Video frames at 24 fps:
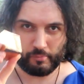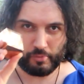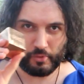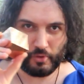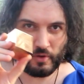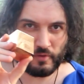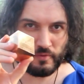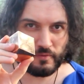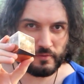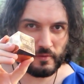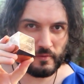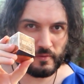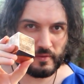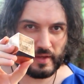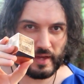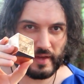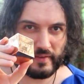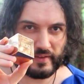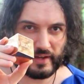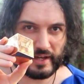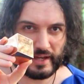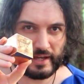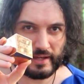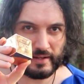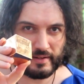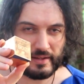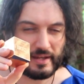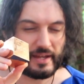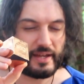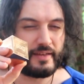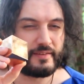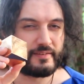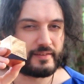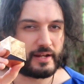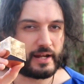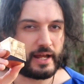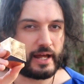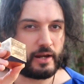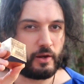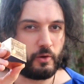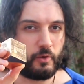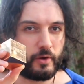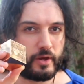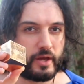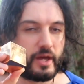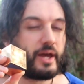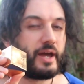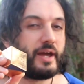Bronze, on the other hand, is an
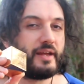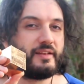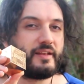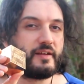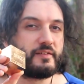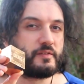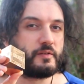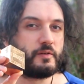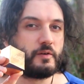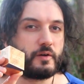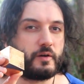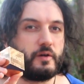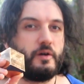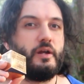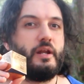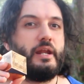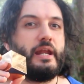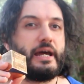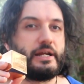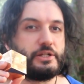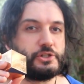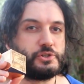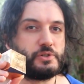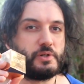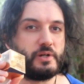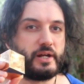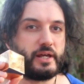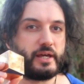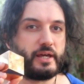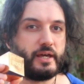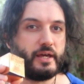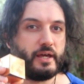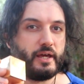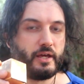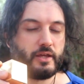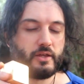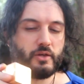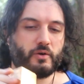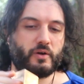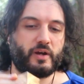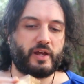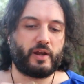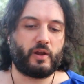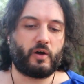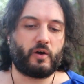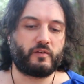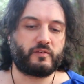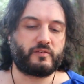alloy. It doesn't occur naturally. You
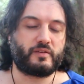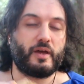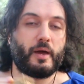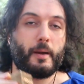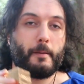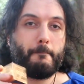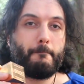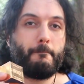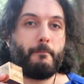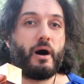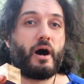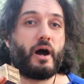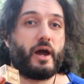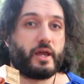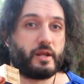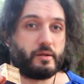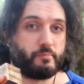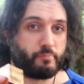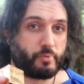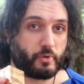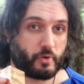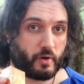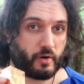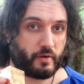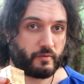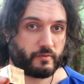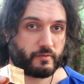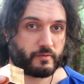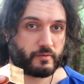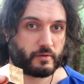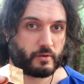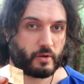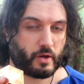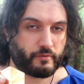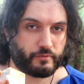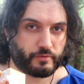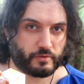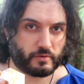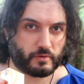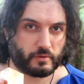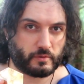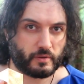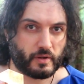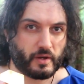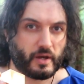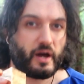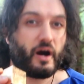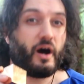cannot mine bronze, you have
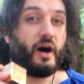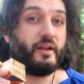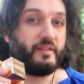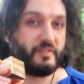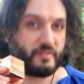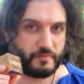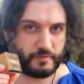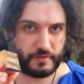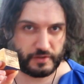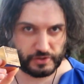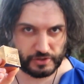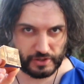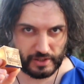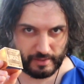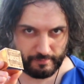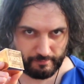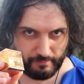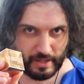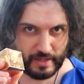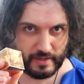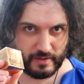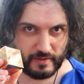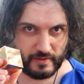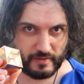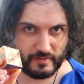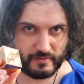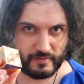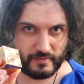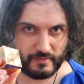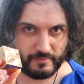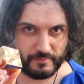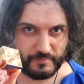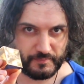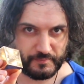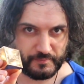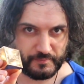to artificially make it.